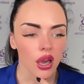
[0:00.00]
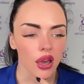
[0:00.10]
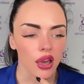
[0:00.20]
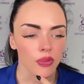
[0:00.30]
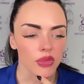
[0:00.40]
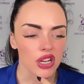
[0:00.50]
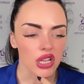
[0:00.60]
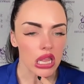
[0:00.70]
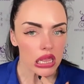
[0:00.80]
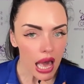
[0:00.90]
um,
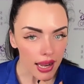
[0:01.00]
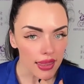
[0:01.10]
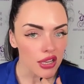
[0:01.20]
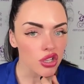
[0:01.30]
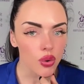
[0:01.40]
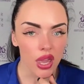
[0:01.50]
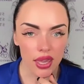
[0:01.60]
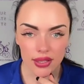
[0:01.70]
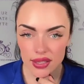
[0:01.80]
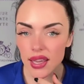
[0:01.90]
there's a lot of things you
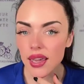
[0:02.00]
can't